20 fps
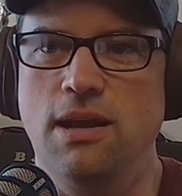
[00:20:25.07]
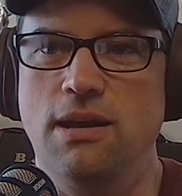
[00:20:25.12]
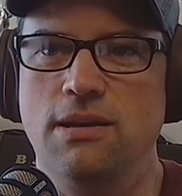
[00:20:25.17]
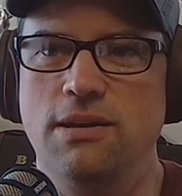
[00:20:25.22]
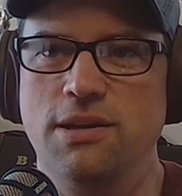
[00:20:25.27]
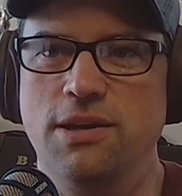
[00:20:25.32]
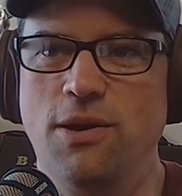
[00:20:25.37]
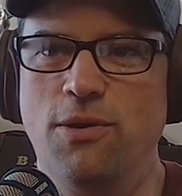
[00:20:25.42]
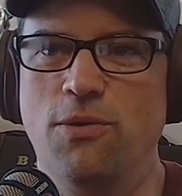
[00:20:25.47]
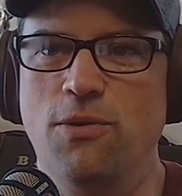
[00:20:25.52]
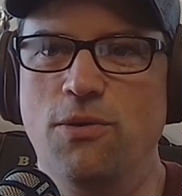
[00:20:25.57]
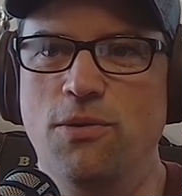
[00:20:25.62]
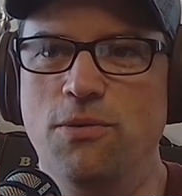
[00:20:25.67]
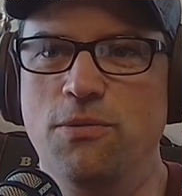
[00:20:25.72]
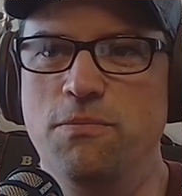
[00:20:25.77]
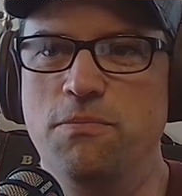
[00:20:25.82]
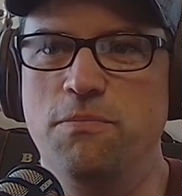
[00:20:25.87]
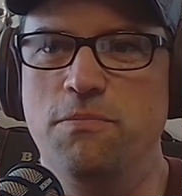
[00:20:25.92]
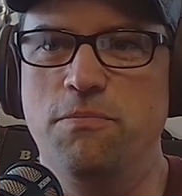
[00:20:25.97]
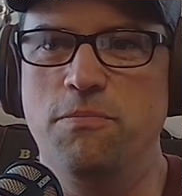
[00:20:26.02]

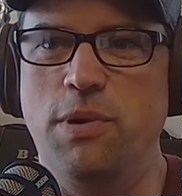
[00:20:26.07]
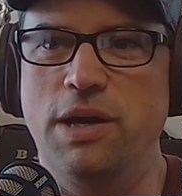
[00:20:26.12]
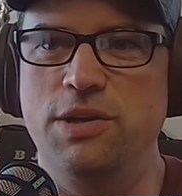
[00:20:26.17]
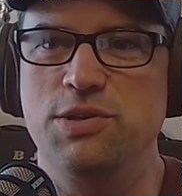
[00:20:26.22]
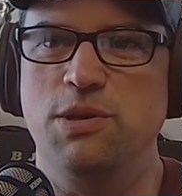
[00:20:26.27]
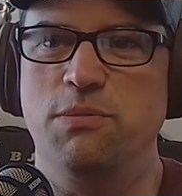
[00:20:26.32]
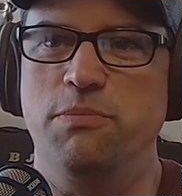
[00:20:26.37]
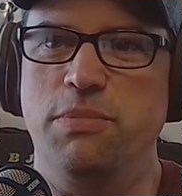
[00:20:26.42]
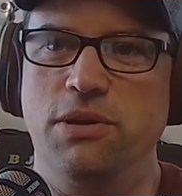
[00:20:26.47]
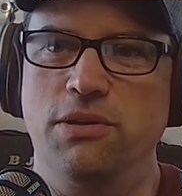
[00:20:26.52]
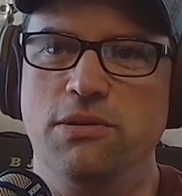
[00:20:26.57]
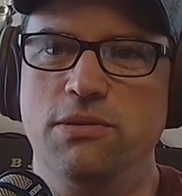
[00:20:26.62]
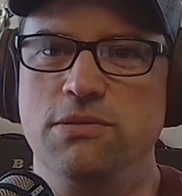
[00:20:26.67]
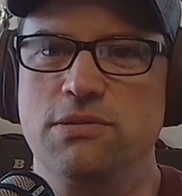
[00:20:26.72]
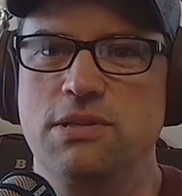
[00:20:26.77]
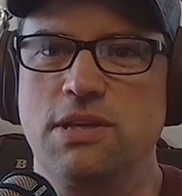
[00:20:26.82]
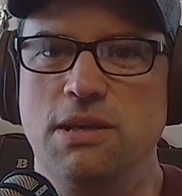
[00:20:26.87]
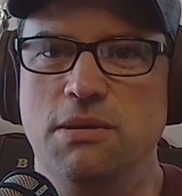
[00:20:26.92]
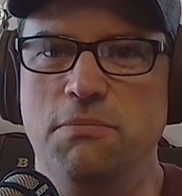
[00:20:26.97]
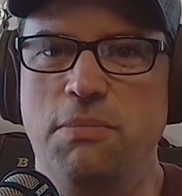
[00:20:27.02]
No budget
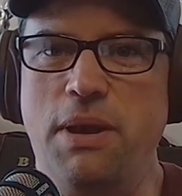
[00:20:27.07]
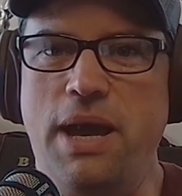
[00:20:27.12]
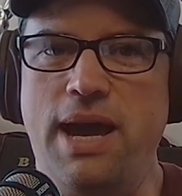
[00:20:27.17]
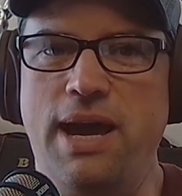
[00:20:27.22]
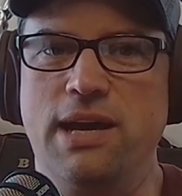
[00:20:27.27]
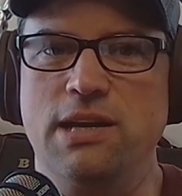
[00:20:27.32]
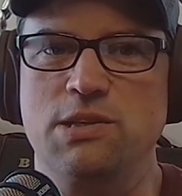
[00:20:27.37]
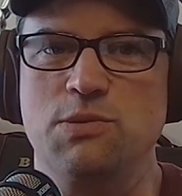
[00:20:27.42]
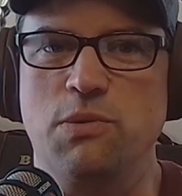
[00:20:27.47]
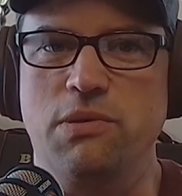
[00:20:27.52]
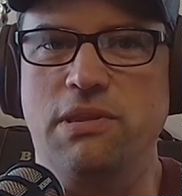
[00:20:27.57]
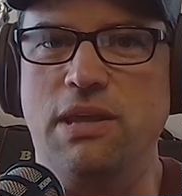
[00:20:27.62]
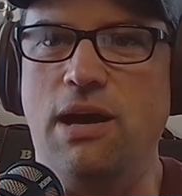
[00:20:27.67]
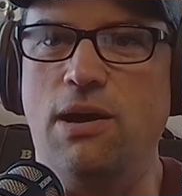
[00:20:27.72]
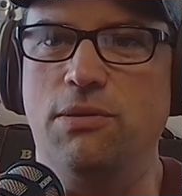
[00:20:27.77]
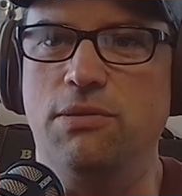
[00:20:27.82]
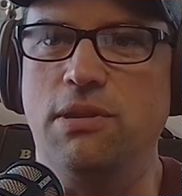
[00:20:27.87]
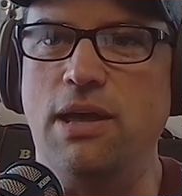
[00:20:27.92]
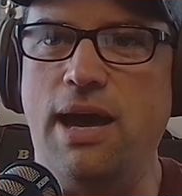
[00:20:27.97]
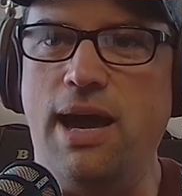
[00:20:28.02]
bills can pass
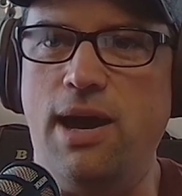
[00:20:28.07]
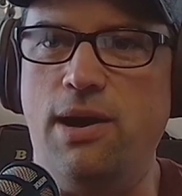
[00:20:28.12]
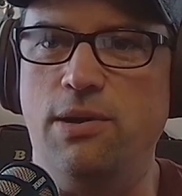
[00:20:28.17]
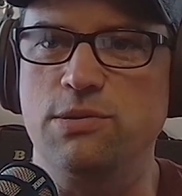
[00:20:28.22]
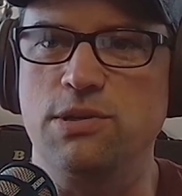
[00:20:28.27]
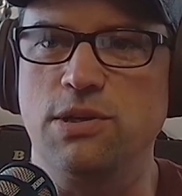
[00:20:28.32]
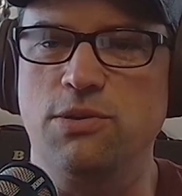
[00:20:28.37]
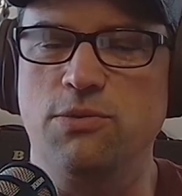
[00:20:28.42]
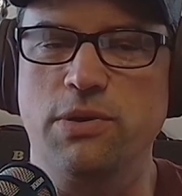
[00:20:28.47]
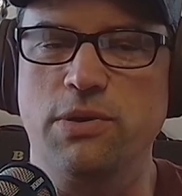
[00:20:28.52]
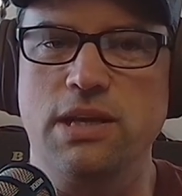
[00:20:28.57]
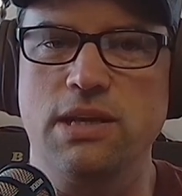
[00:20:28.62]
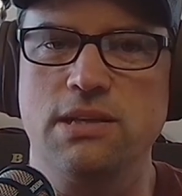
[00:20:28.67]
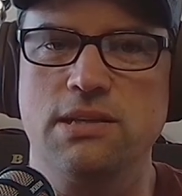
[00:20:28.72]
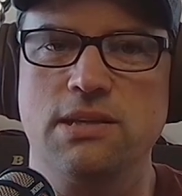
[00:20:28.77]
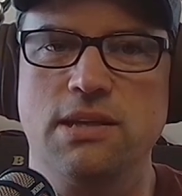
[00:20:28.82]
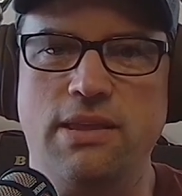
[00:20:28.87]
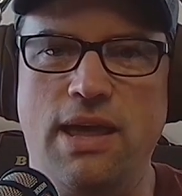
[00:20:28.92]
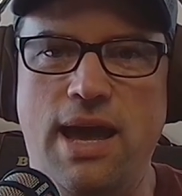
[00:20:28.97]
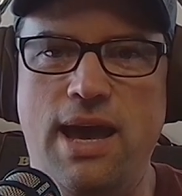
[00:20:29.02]
without the House agreeing
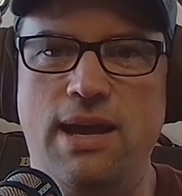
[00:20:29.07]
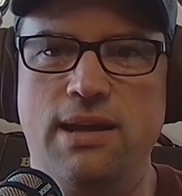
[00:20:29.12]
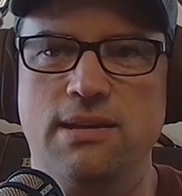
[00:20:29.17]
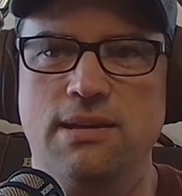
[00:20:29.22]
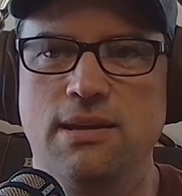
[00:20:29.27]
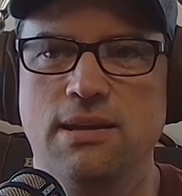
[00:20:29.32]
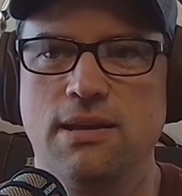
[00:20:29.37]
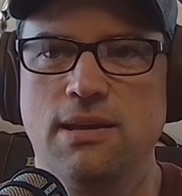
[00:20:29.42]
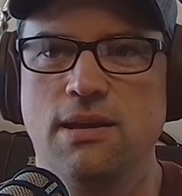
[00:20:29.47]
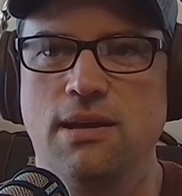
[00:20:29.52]
to that.